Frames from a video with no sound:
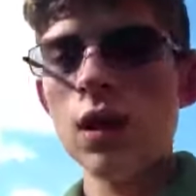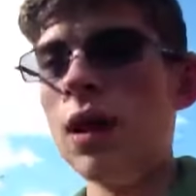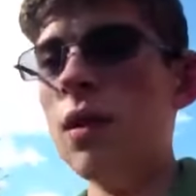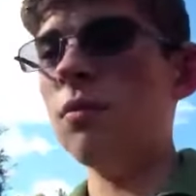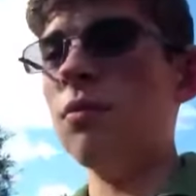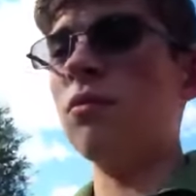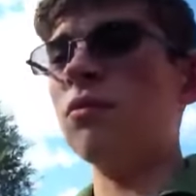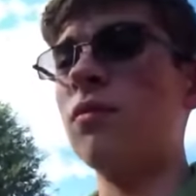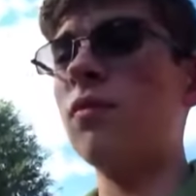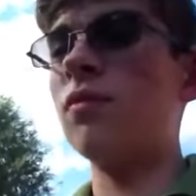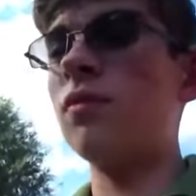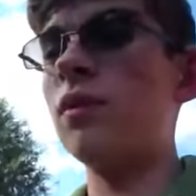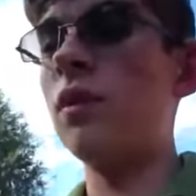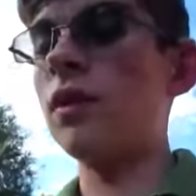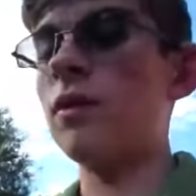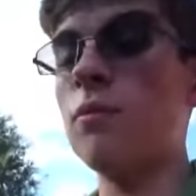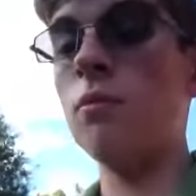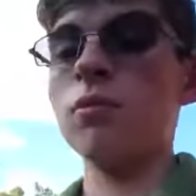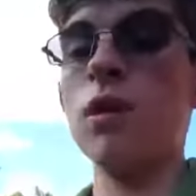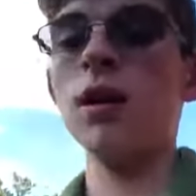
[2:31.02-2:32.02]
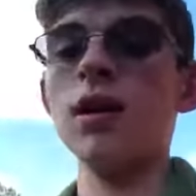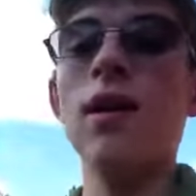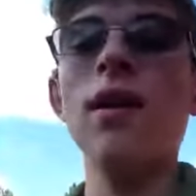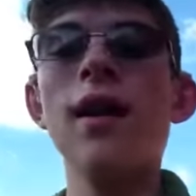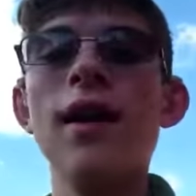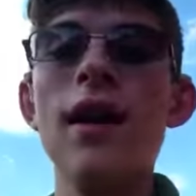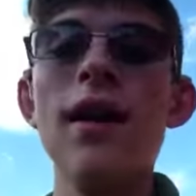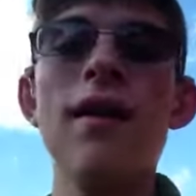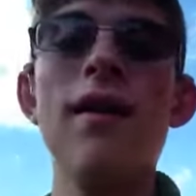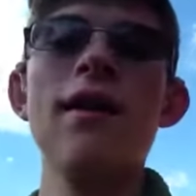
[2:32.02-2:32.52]
and but
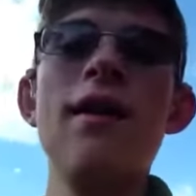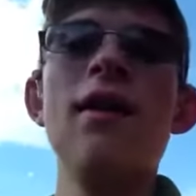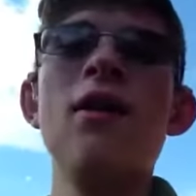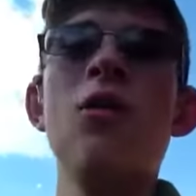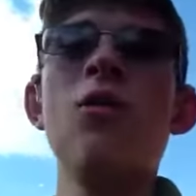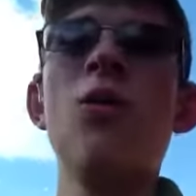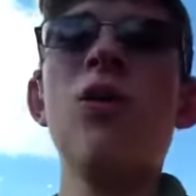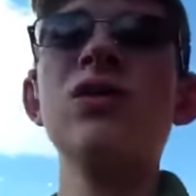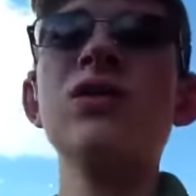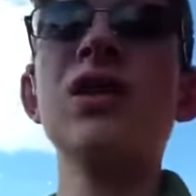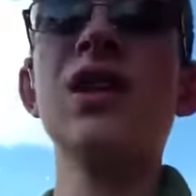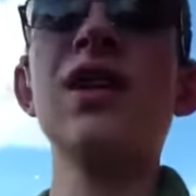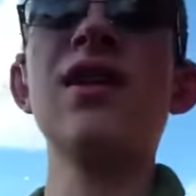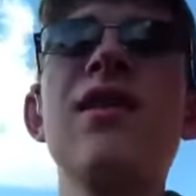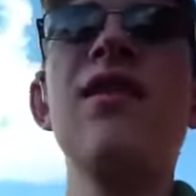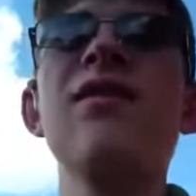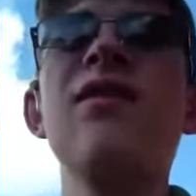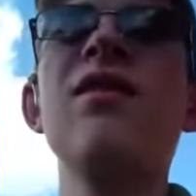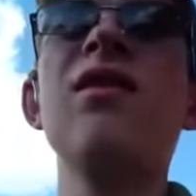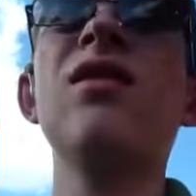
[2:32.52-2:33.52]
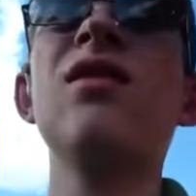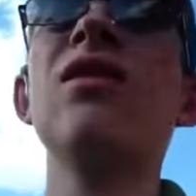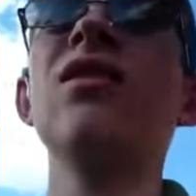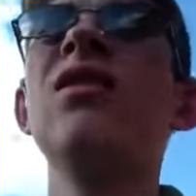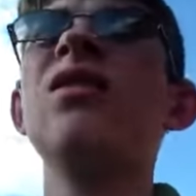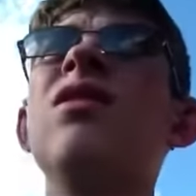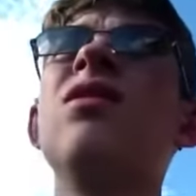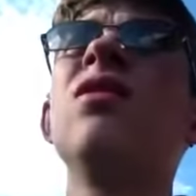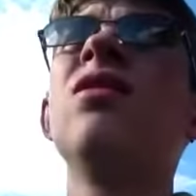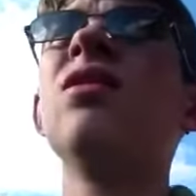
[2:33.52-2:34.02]
once I
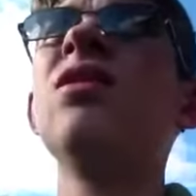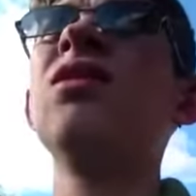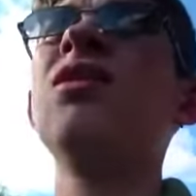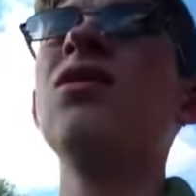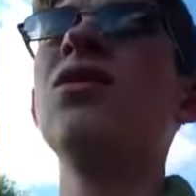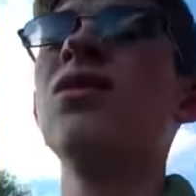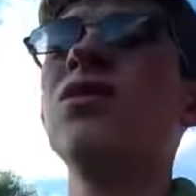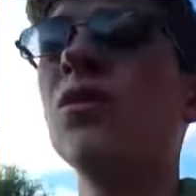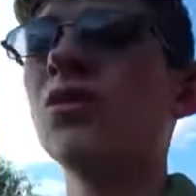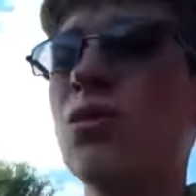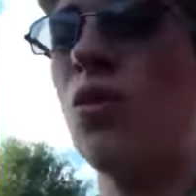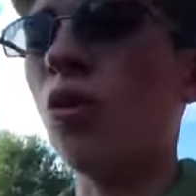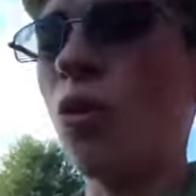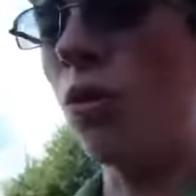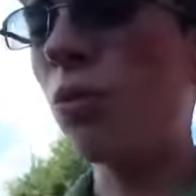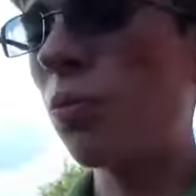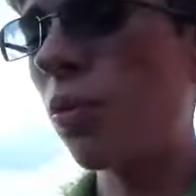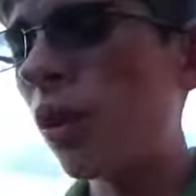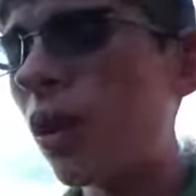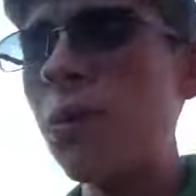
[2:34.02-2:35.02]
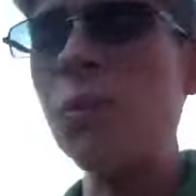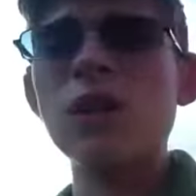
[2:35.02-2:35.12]
told pretty